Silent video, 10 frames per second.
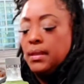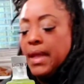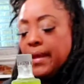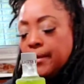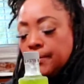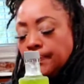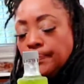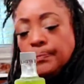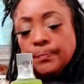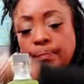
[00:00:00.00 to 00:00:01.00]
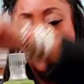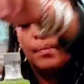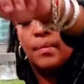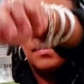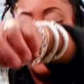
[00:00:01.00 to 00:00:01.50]
Now,
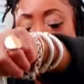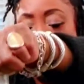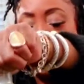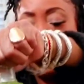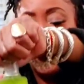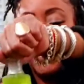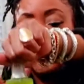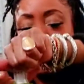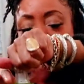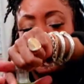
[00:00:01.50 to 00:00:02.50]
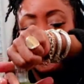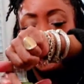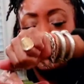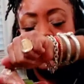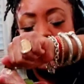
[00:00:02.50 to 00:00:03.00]
I'm going to